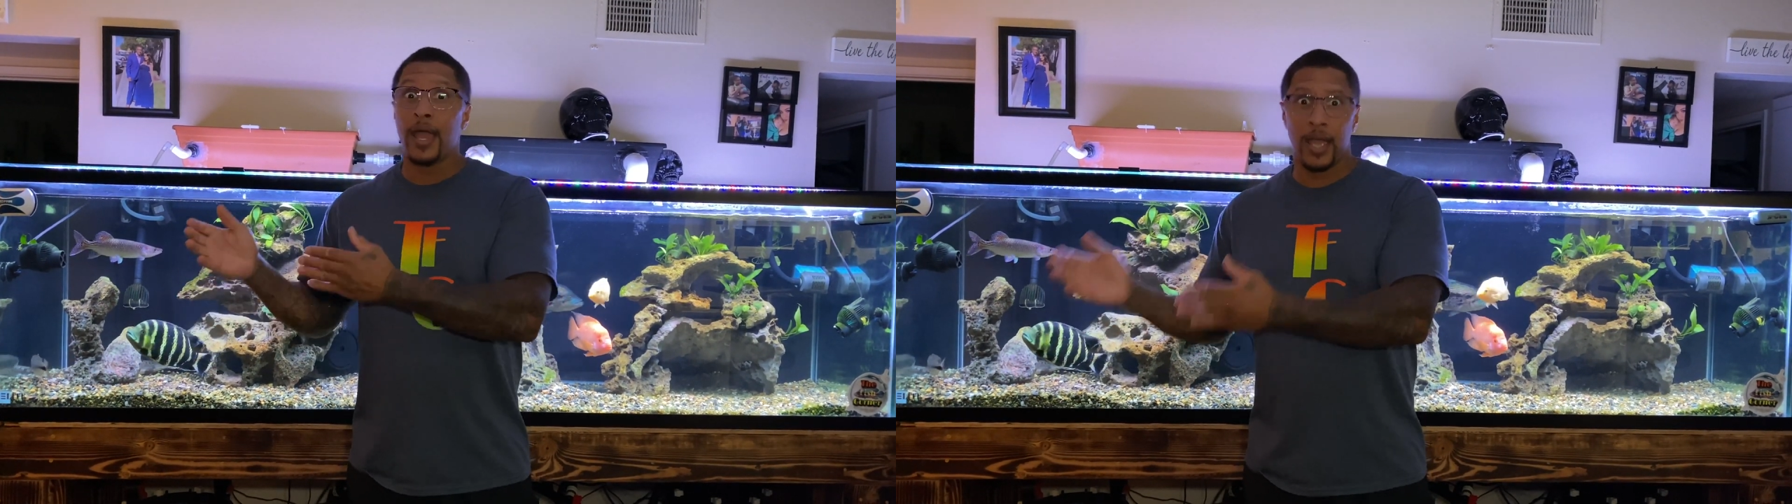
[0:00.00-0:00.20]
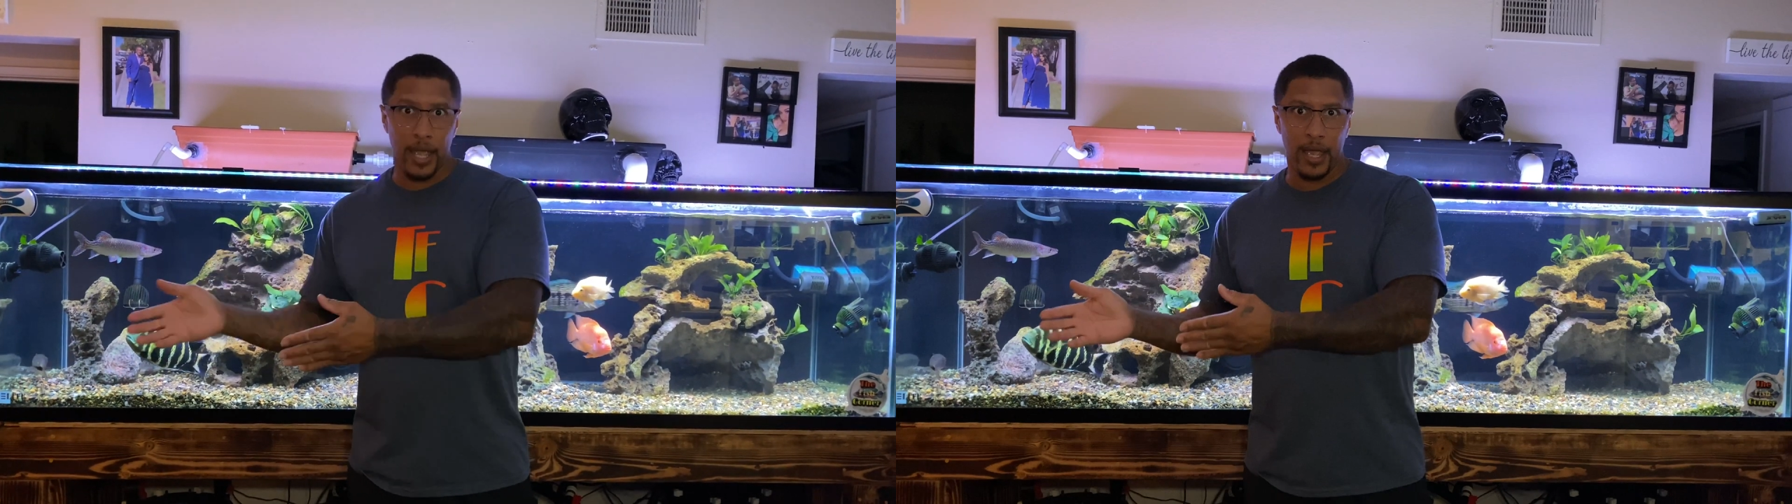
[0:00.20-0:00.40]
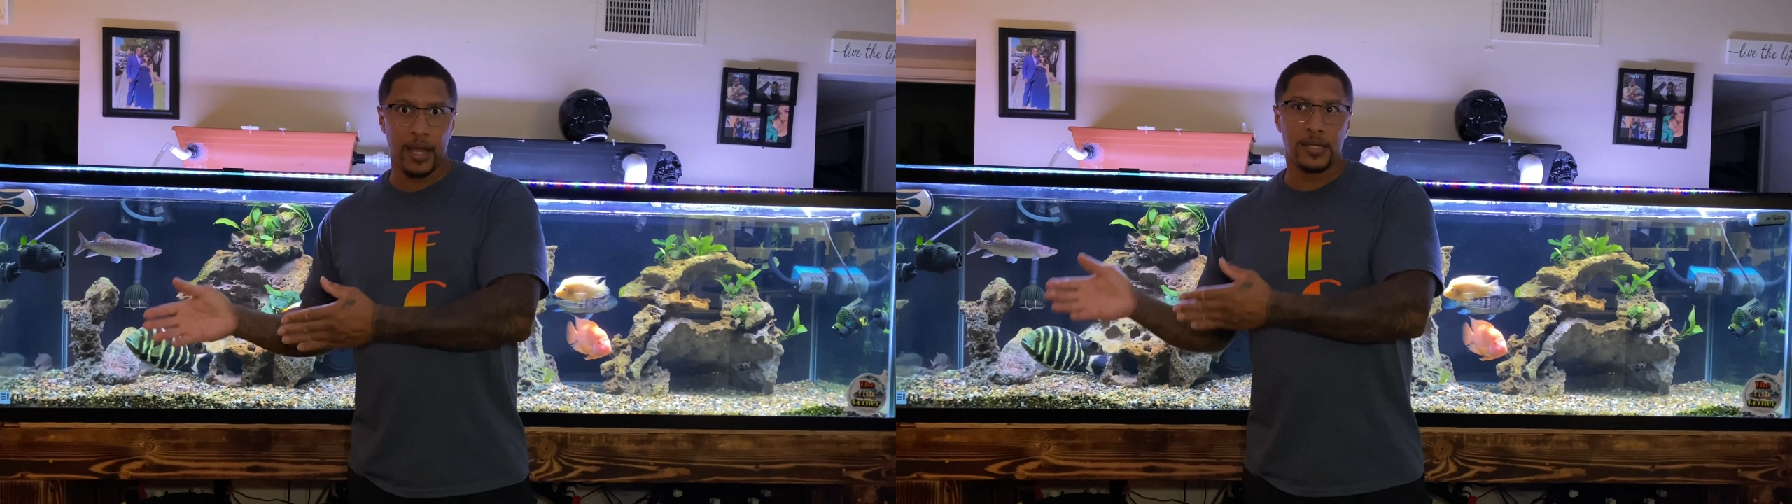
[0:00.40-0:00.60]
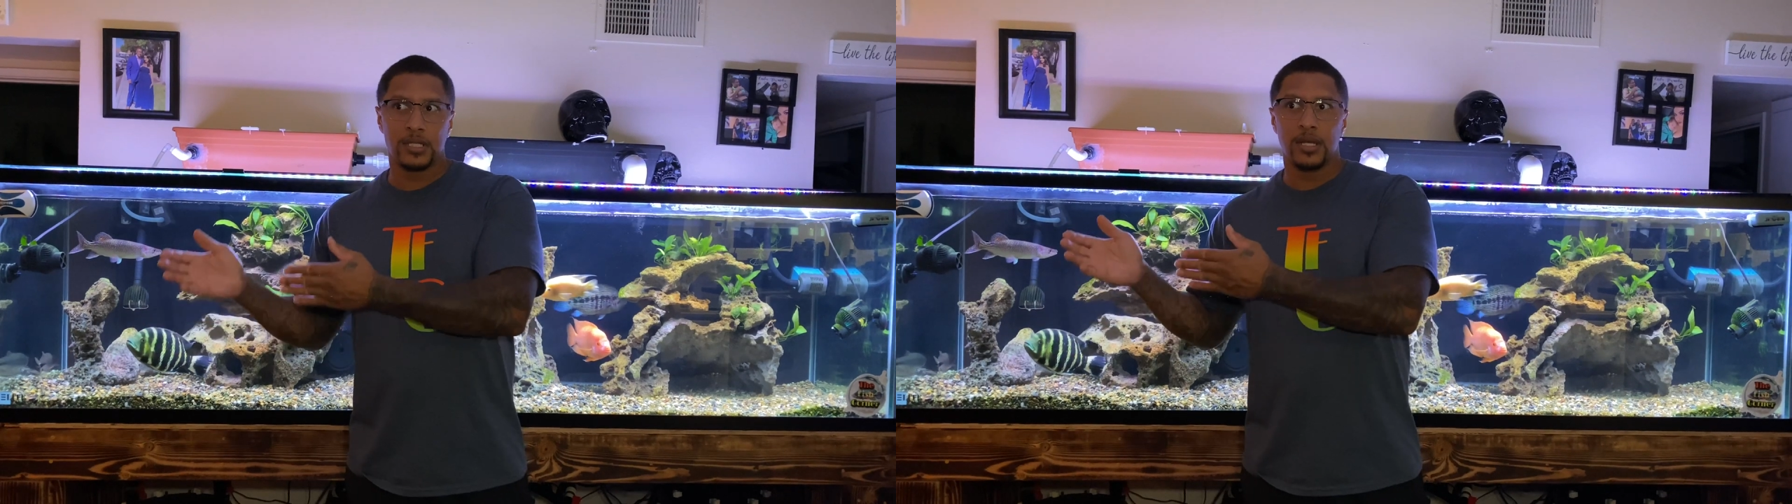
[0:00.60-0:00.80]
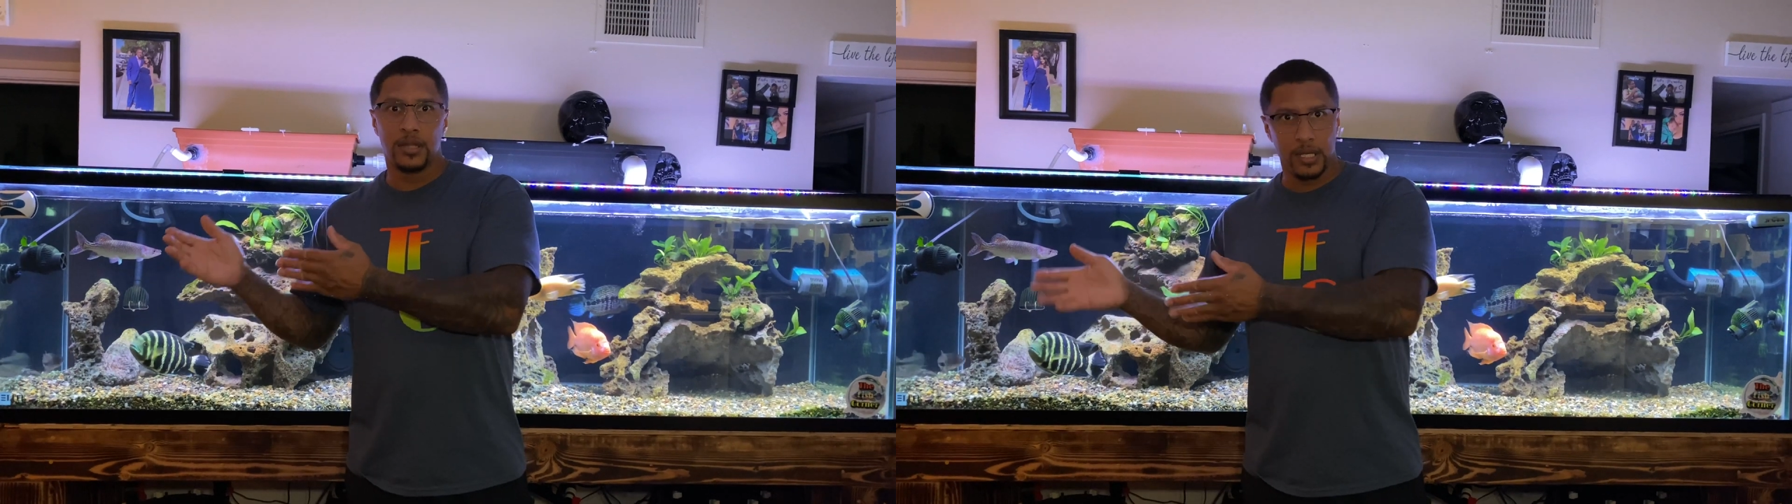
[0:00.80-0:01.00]
has
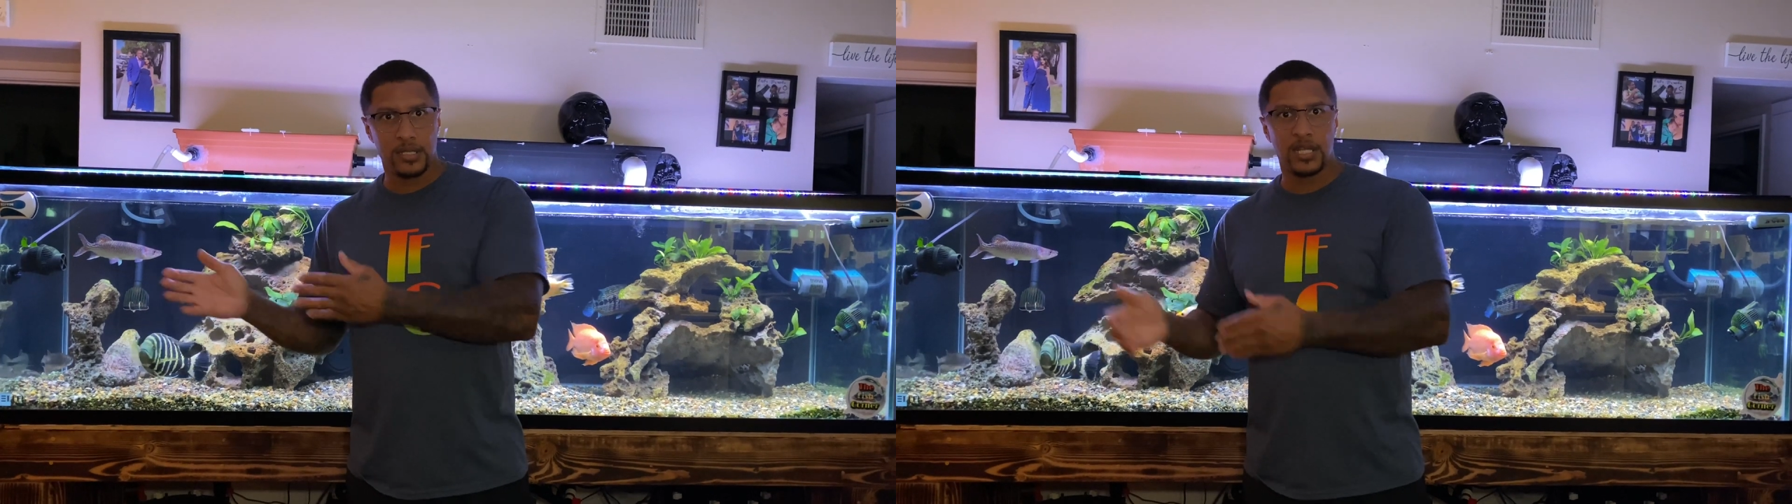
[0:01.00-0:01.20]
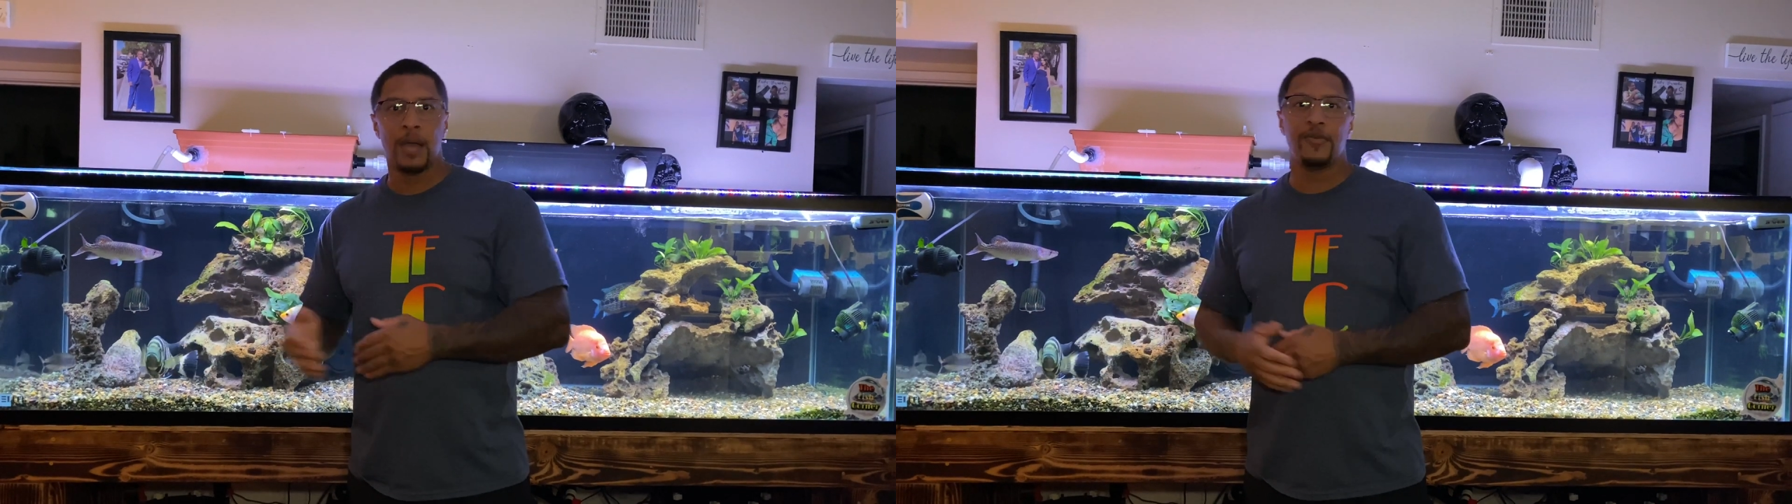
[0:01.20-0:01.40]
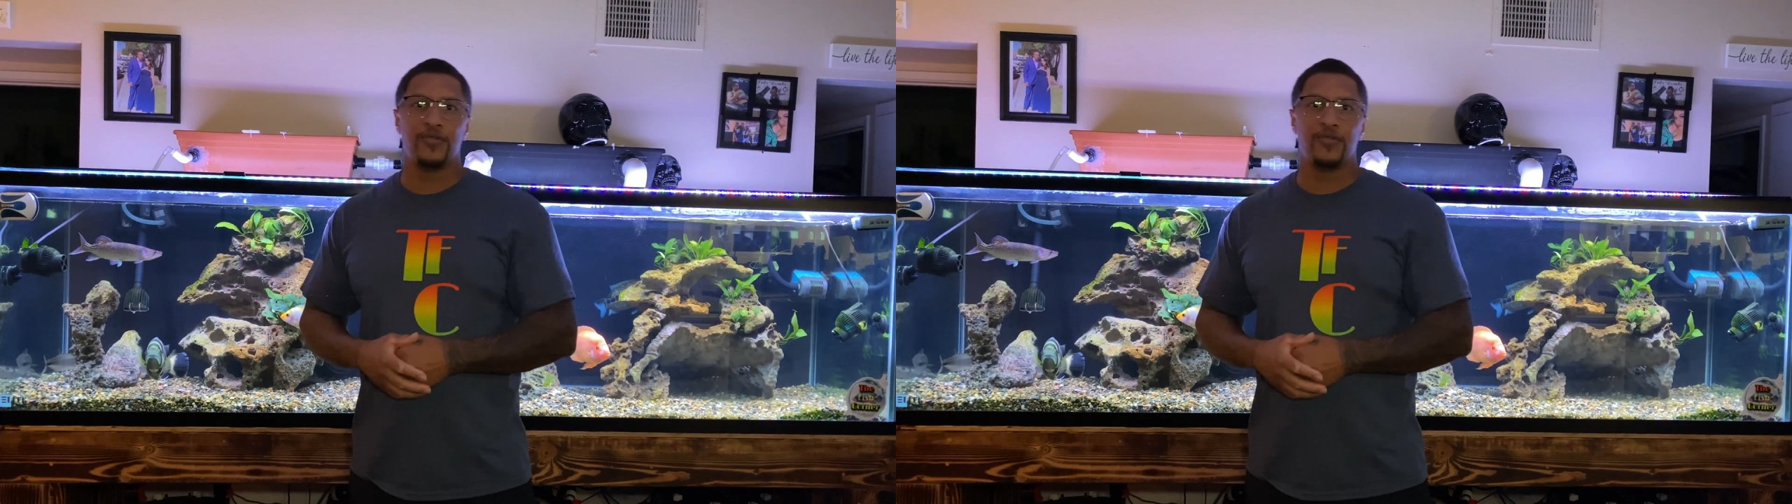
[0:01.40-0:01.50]
these type of